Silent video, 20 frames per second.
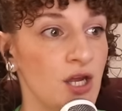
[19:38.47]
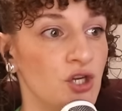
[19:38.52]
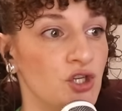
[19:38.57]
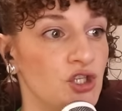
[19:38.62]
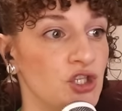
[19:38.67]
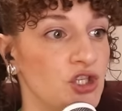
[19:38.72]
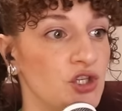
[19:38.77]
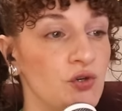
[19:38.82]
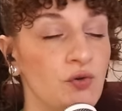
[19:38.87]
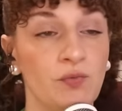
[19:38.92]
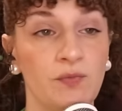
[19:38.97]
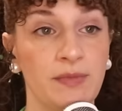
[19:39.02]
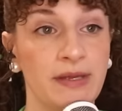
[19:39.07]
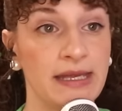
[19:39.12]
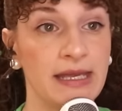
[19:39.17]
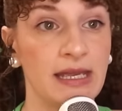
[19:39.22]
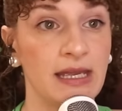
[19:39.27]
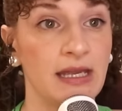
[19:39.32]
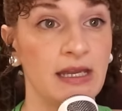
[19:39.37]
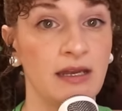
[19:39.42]
Do you
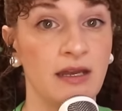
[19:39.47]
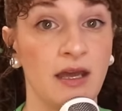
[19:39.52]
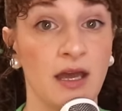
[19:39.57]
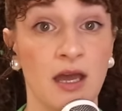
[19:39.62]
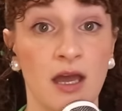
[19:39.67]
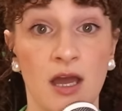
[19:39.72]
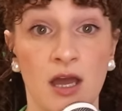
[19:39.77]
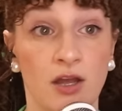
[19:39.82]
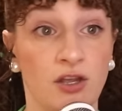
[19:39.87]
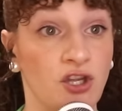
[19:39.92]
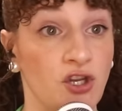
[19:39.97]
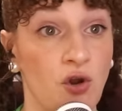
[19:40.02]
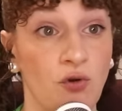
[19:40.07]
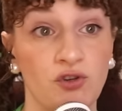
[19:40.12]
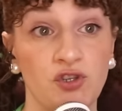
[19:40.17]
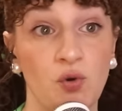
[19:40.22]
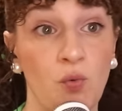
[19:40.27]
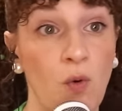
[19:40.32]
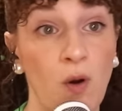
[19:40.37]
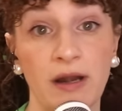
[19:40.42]
mean, you know,
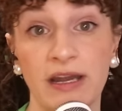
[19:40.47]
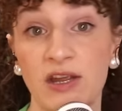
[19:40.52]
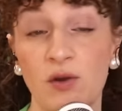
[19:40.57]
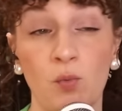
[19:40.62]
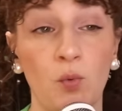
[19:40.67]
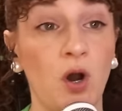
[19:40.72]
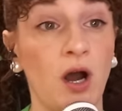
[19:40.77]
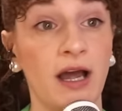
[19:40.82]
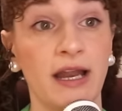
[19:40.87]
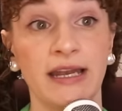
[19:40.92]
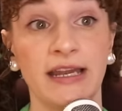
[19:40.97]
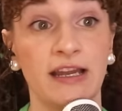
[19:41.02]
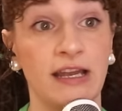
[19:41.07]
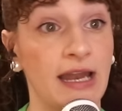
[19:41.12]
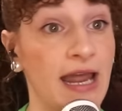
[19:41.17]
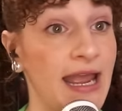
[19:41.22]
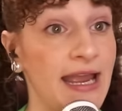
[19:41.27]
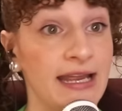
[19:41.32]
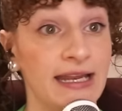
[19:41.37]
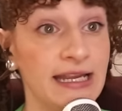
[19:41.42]
21
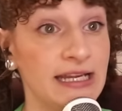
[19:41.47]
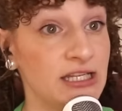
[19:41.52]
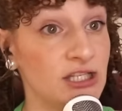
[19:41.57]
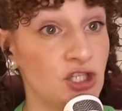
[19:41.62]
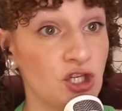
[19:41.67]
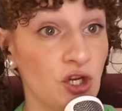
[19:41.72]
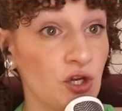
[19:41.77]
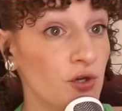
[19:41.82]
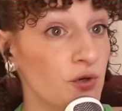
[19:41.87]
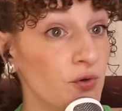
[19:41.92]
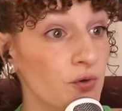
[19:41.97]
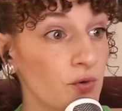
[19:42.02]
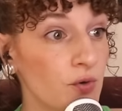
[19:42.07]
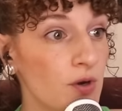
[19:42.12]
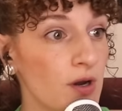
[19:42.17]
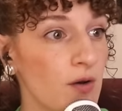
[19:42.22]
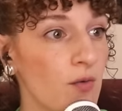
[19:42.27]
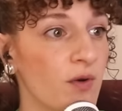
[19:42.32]
and 82?